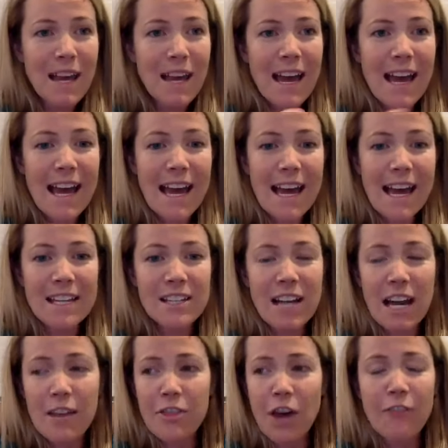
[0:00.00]
And
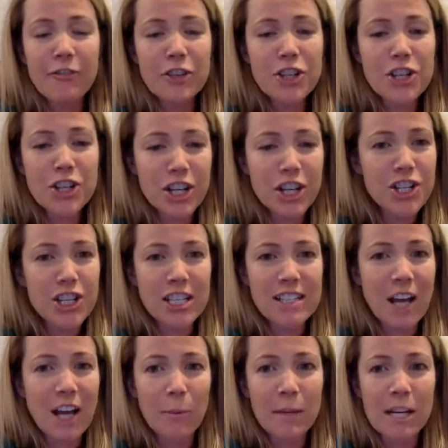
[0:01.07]
I thought for sure she'd
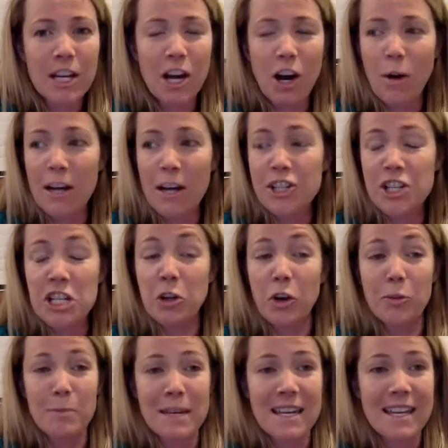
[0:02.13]
tell me no, and she
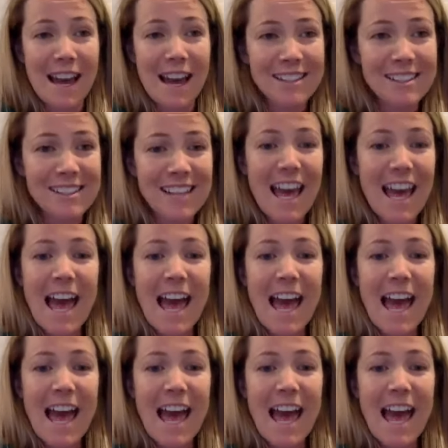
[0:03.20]
told me yes,